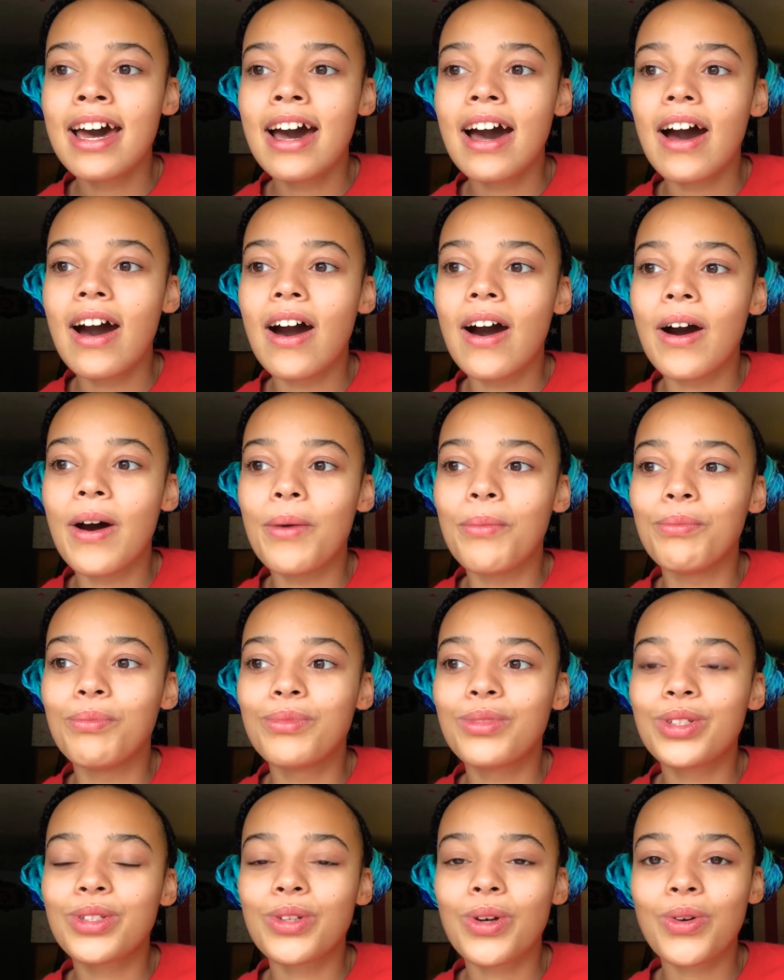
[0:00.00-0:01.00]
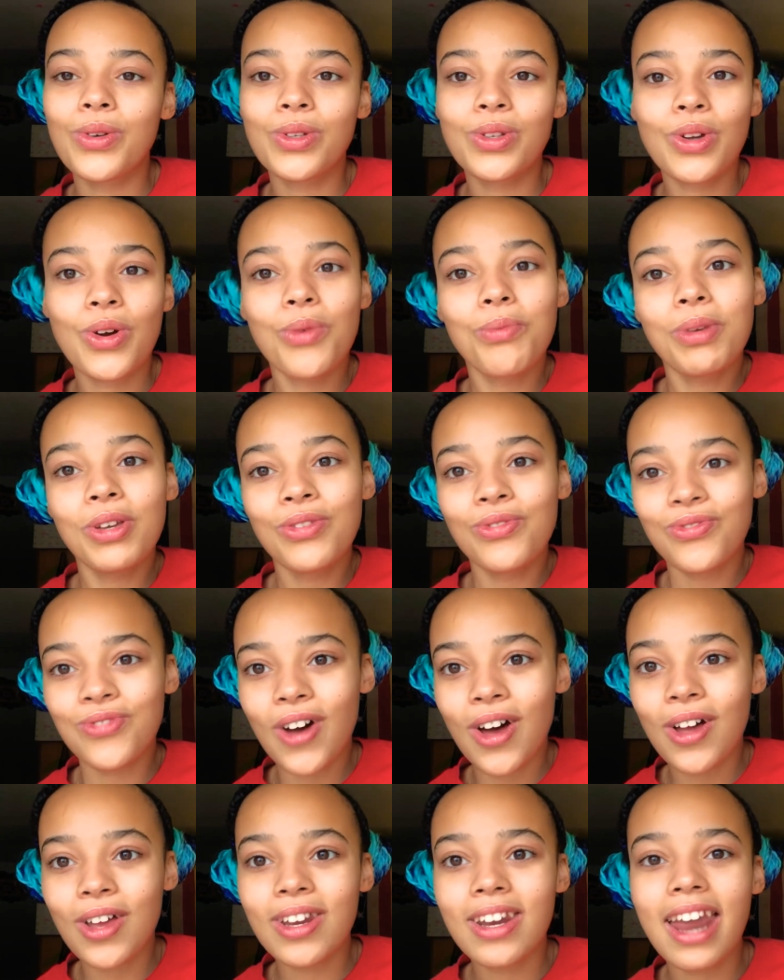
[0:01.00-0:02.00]
So, you know, be
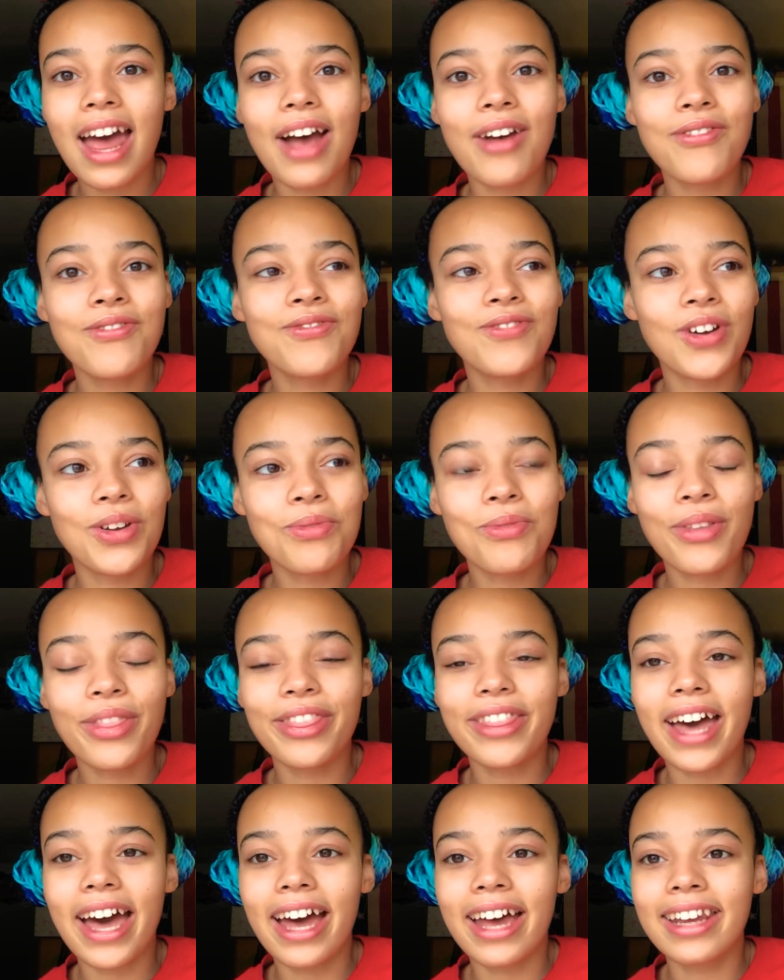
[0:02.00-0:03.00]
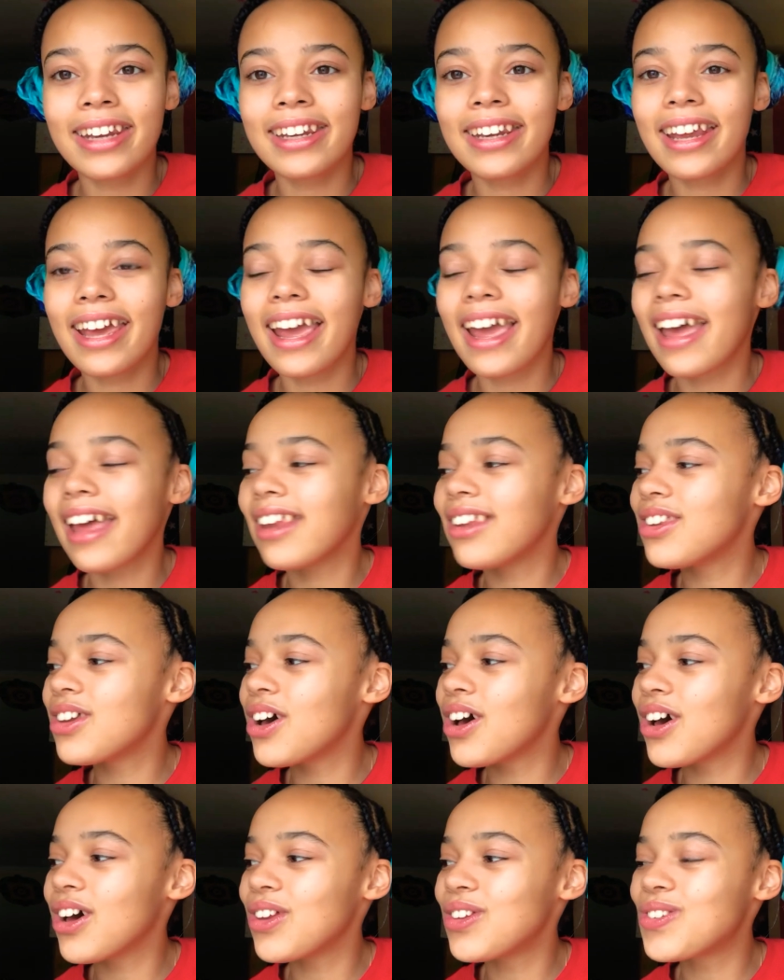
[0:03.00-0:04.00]
fun, have fun with that. And
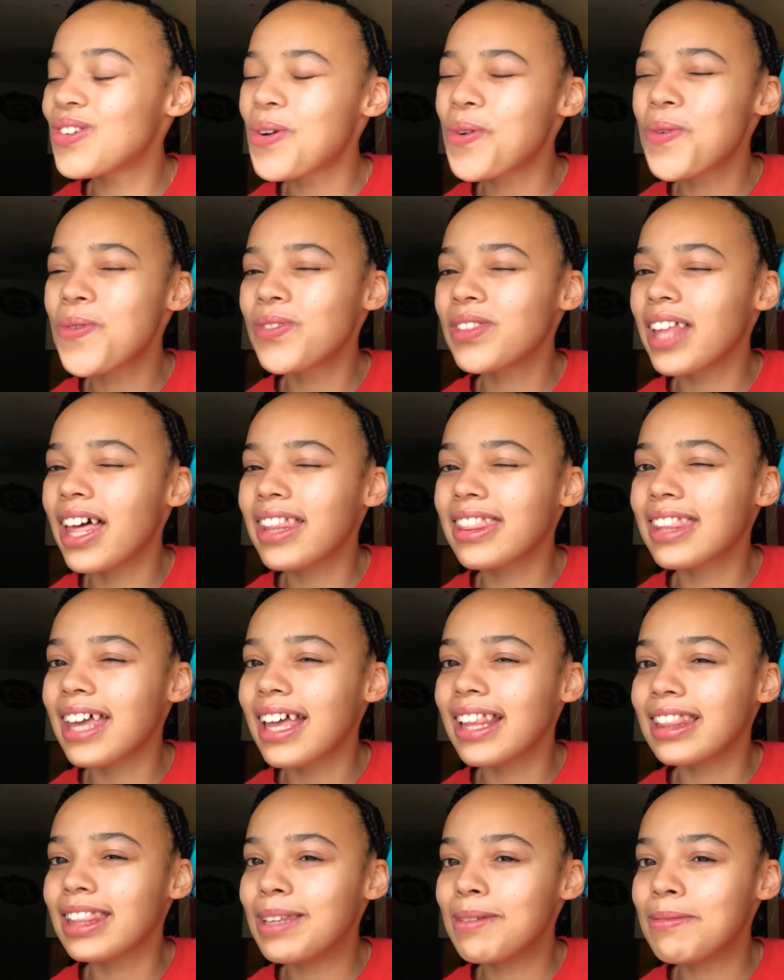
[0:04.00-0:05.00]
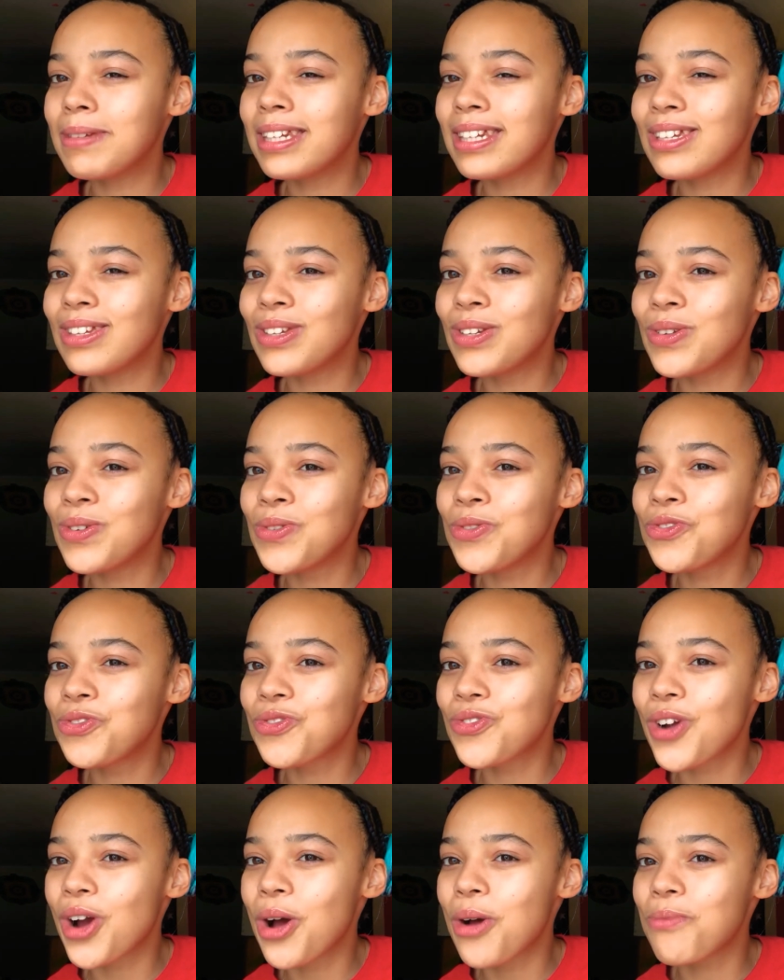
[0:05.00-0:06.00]
don't let that limit you
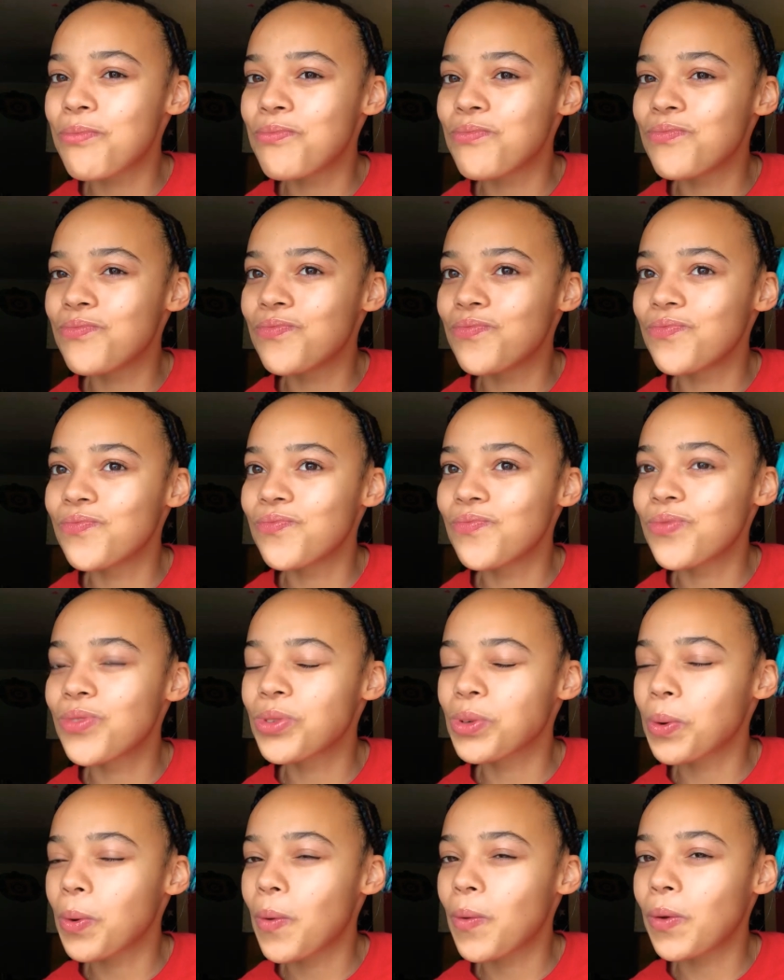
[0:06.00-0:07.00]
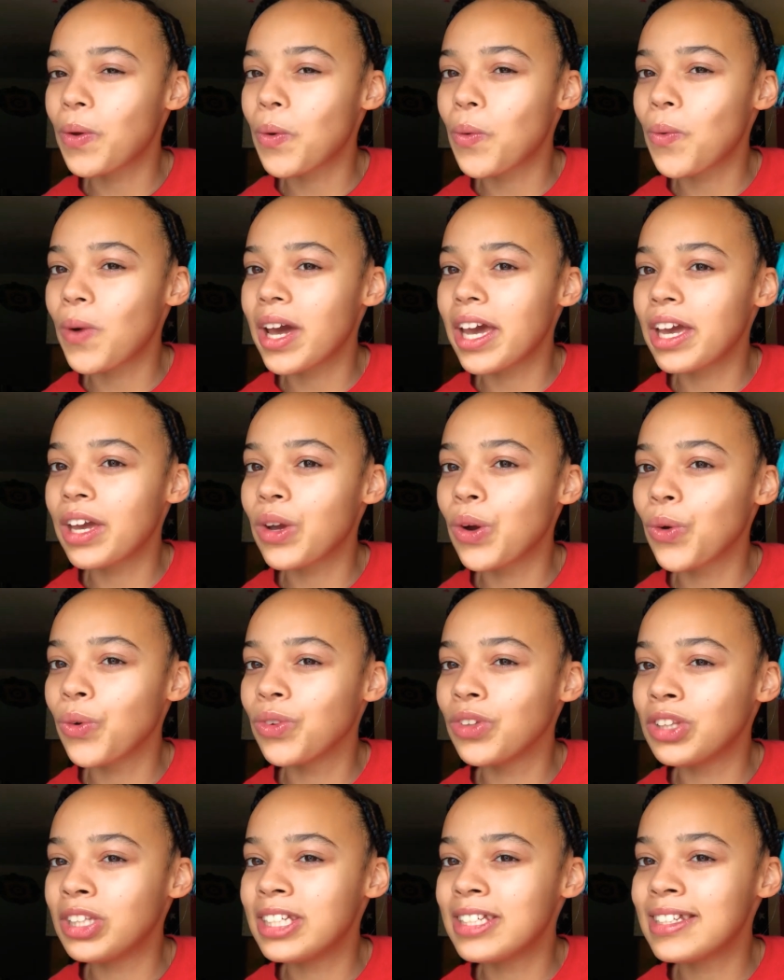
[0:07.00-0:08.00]
from throwing away or
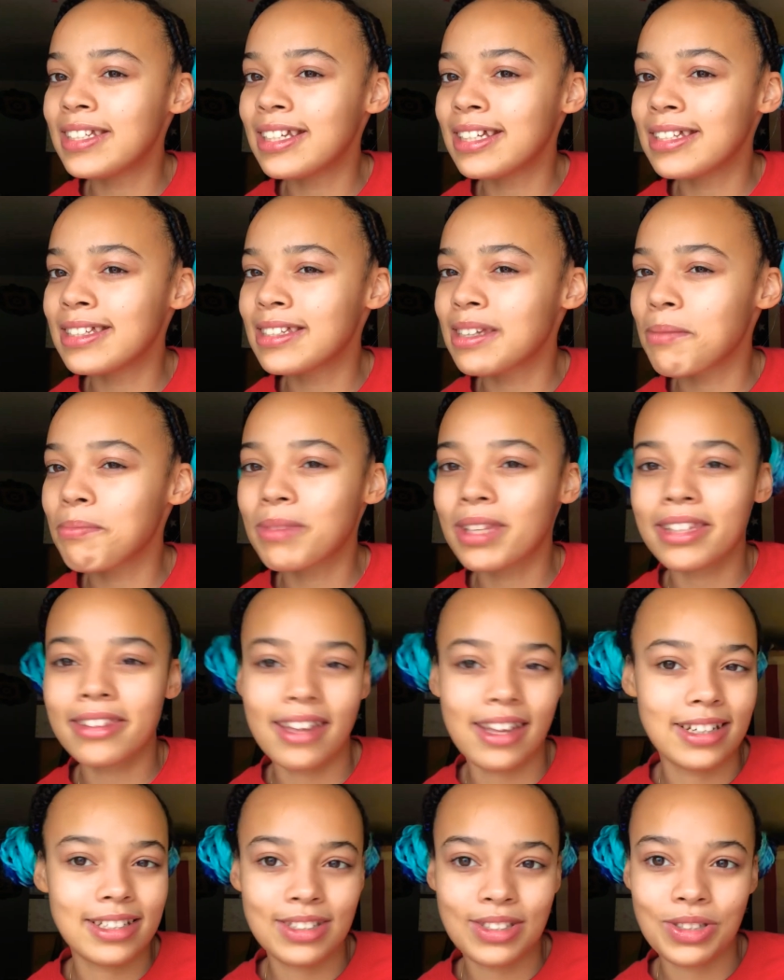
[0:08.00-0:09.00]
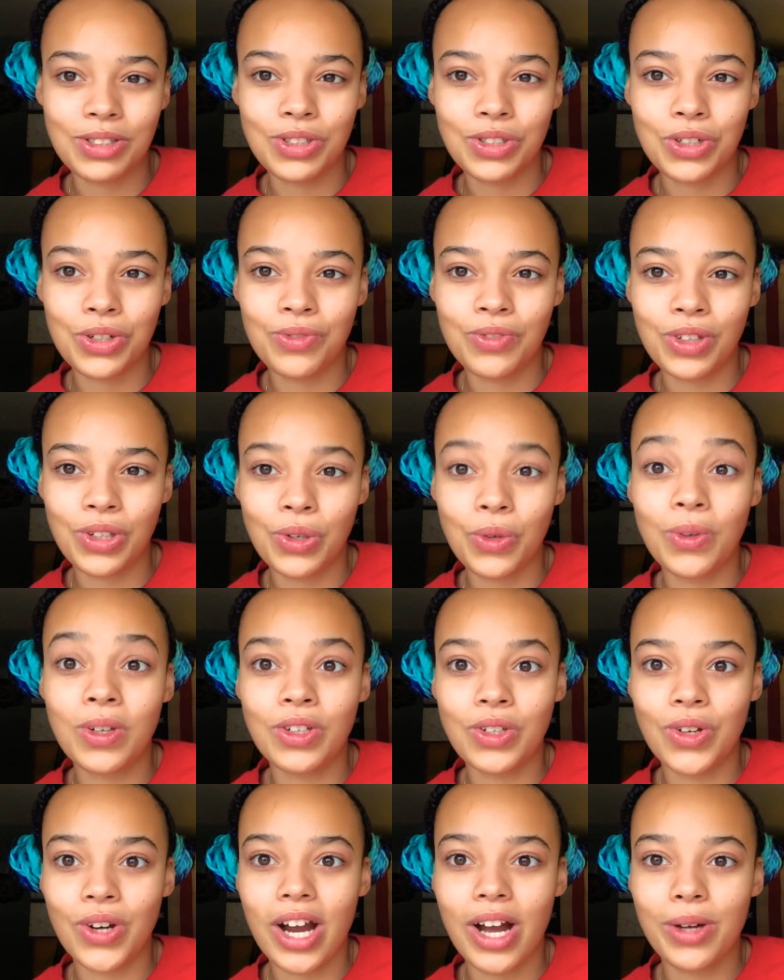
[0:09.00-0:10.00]
releasing something that isn't serving you in
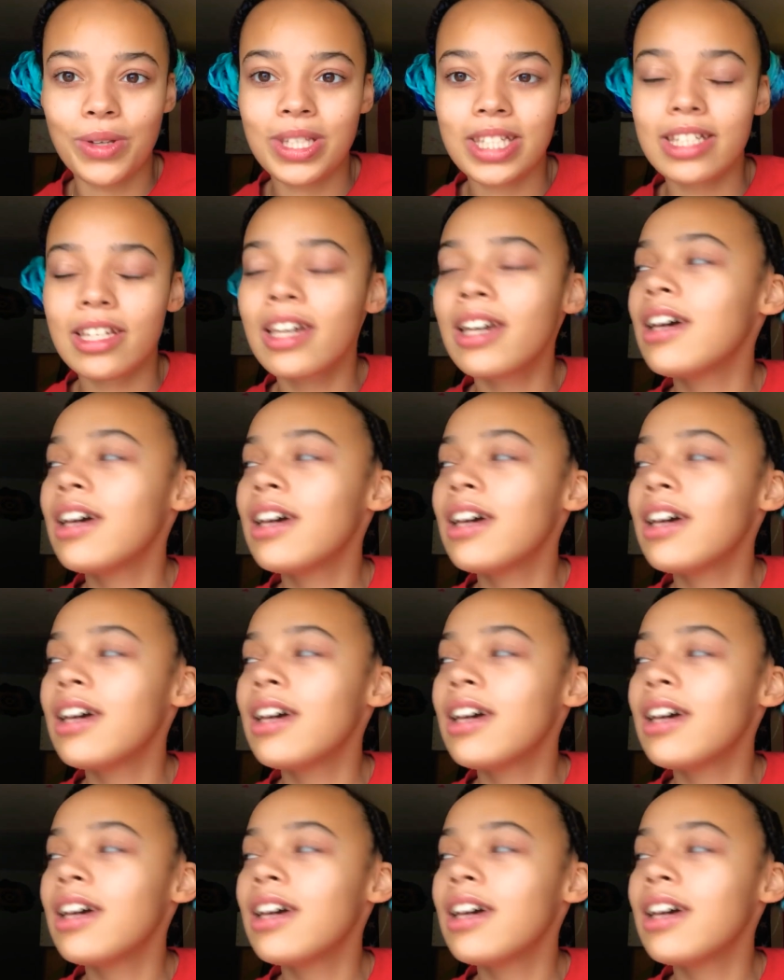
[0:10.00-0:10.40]
your house.